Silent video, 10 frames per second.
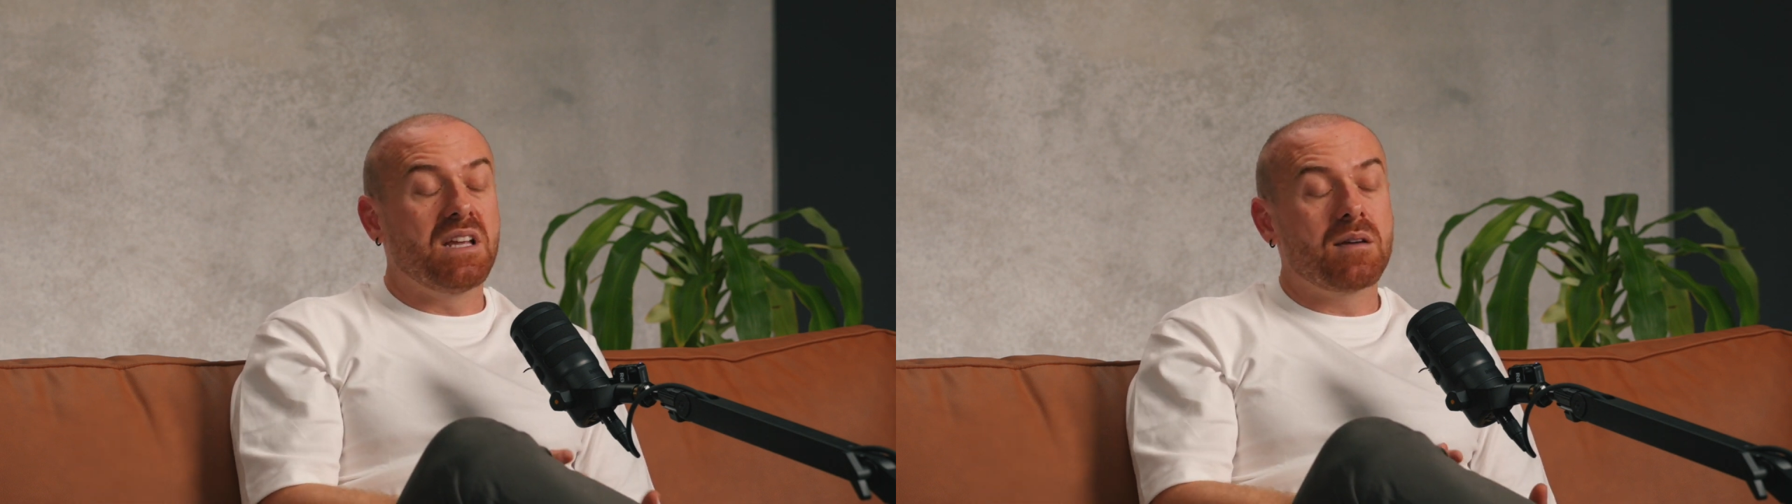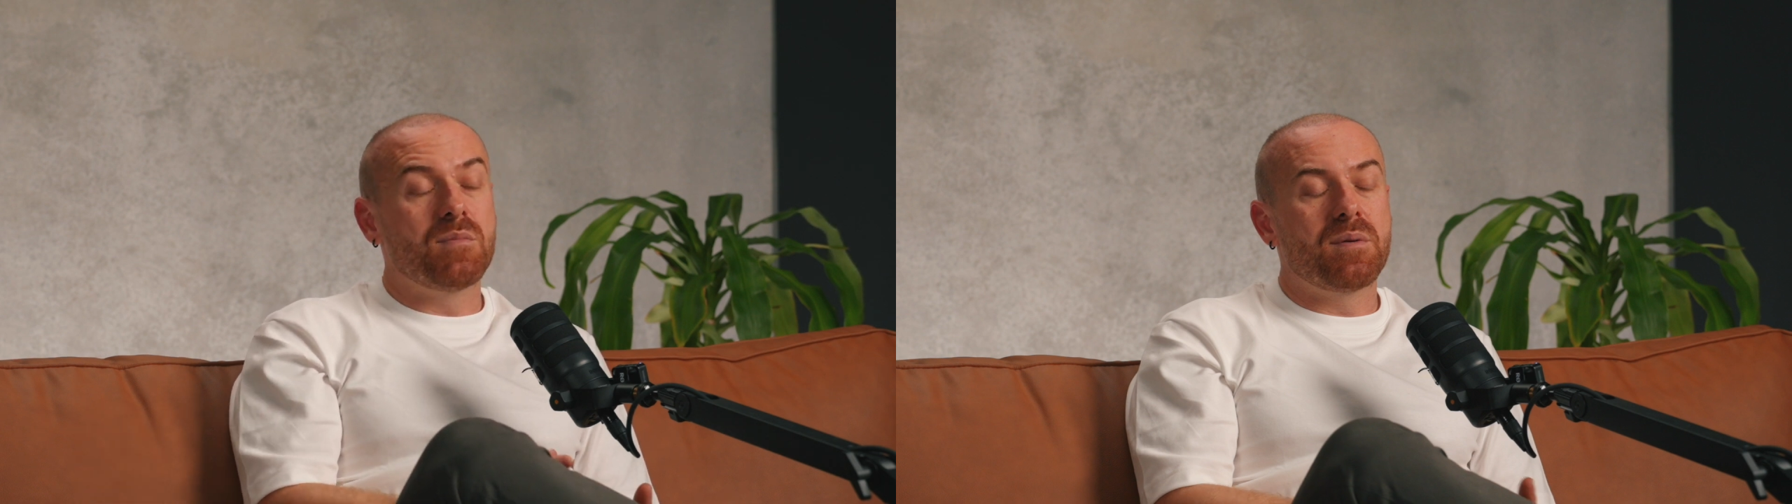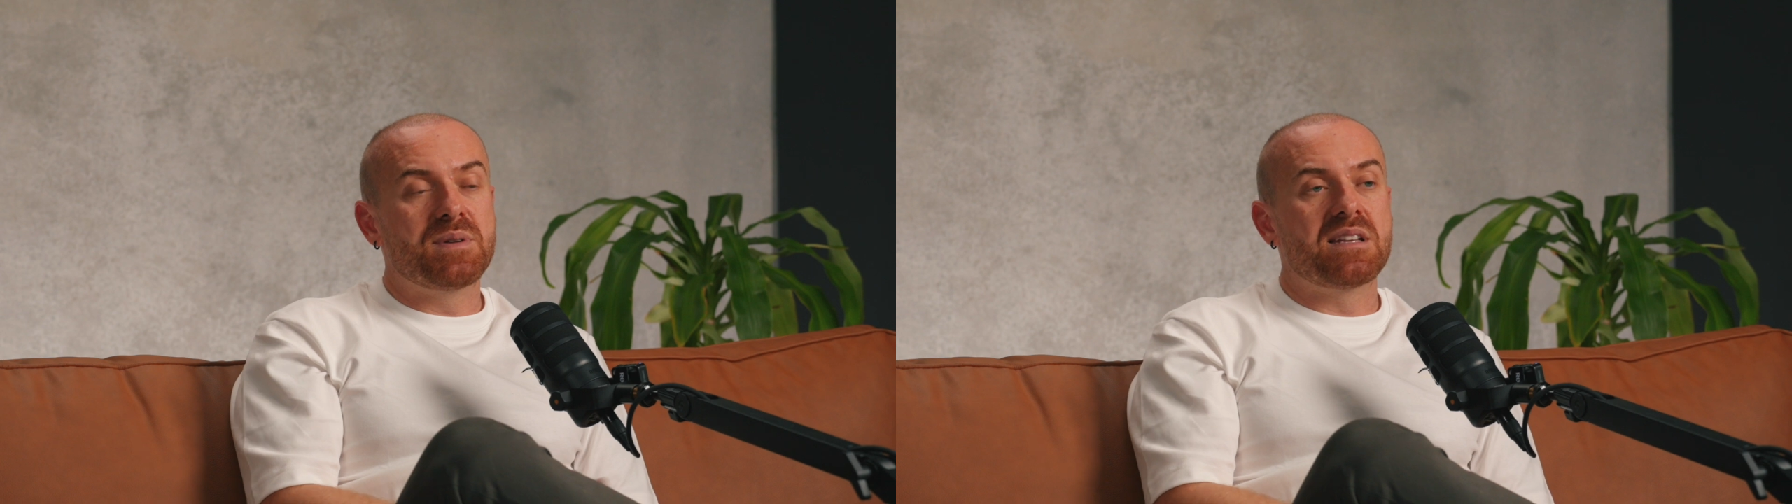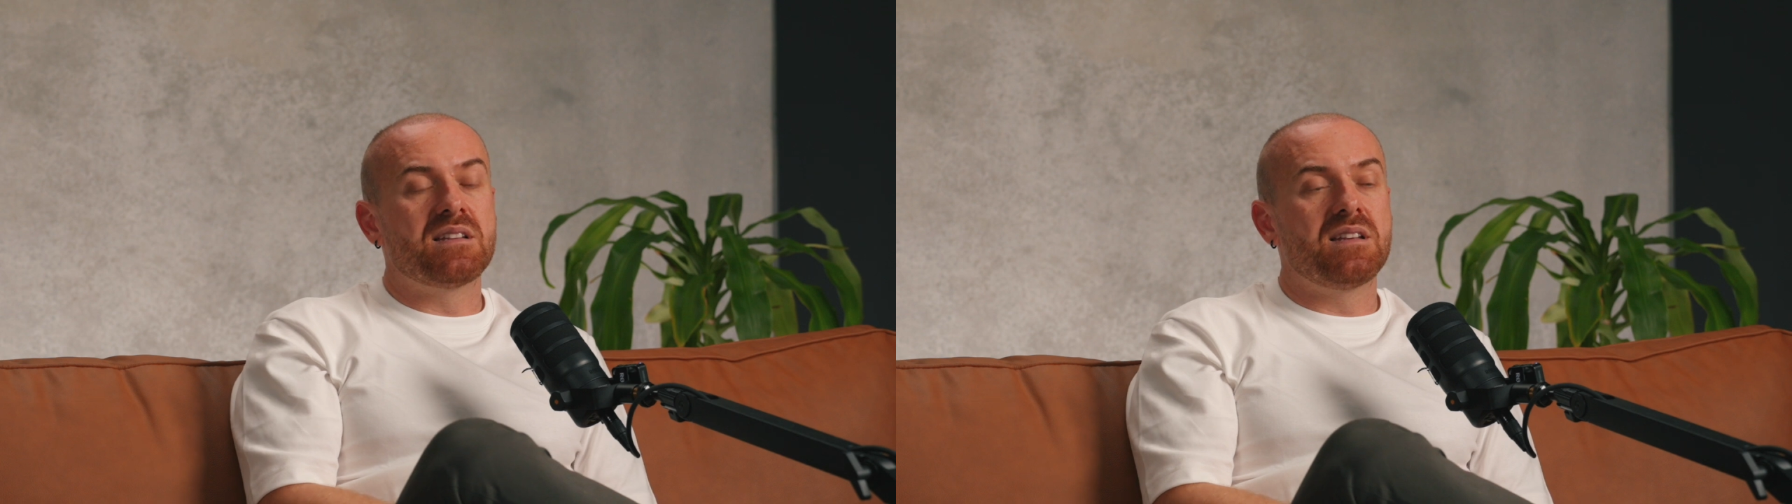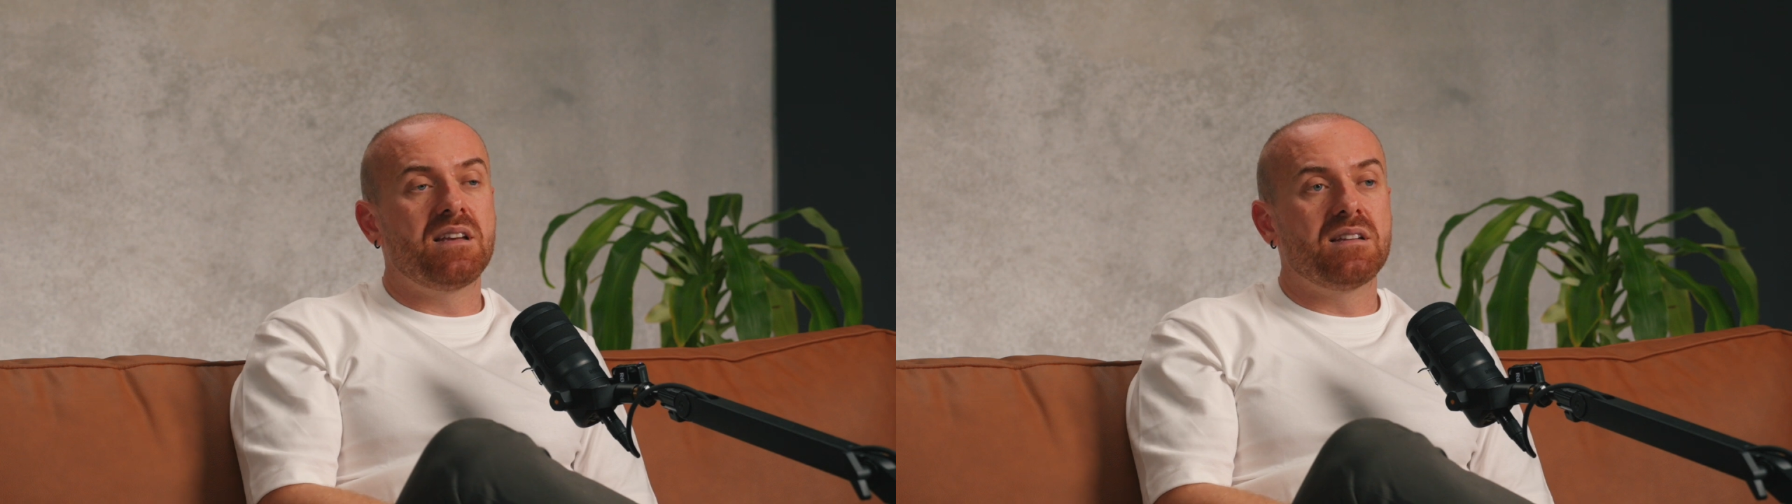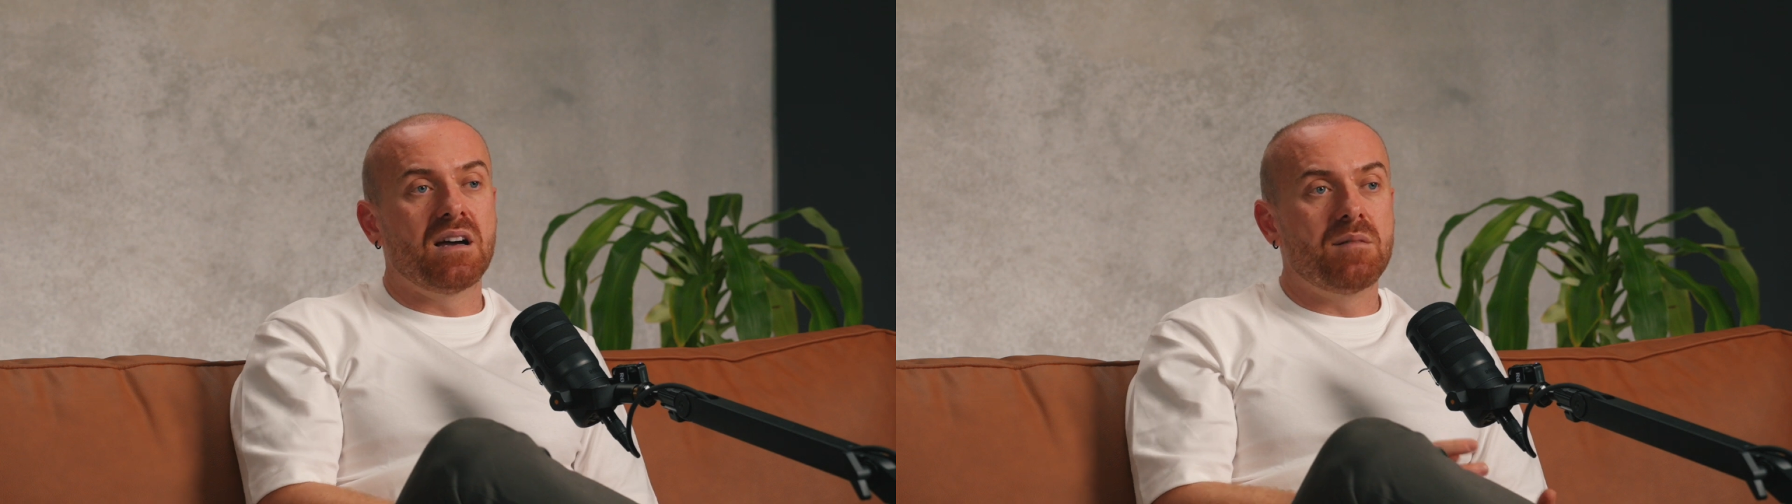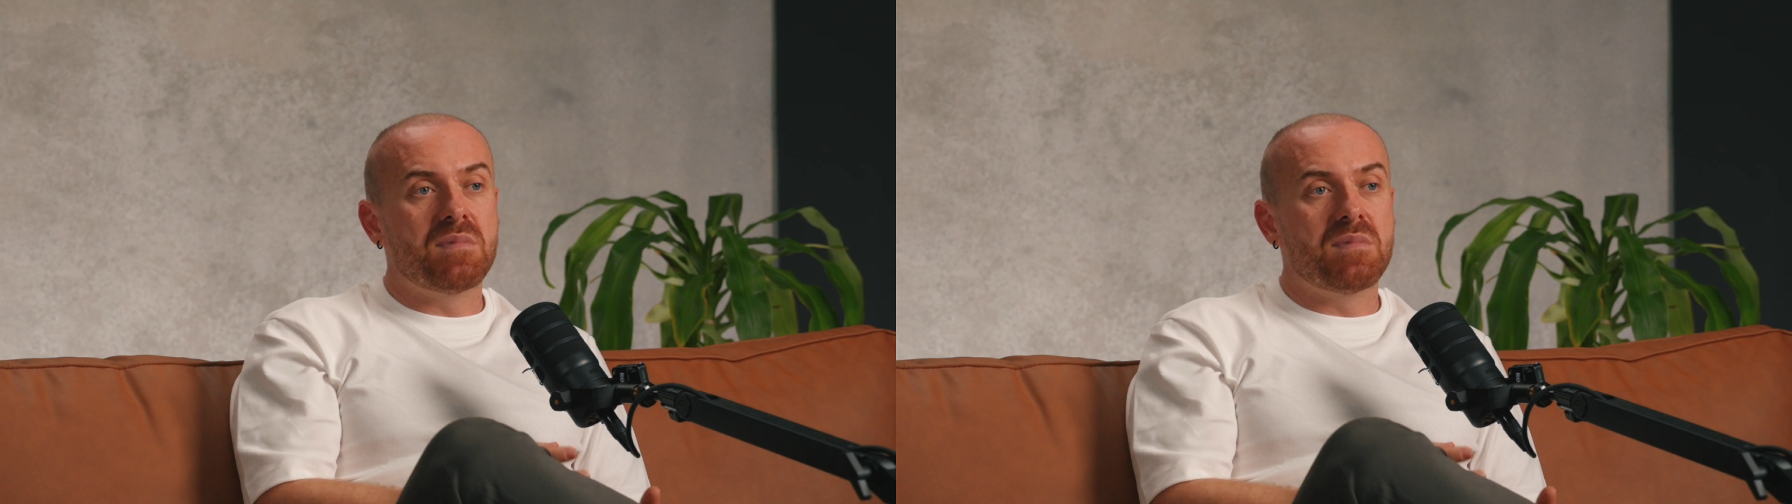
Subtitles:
They can be representing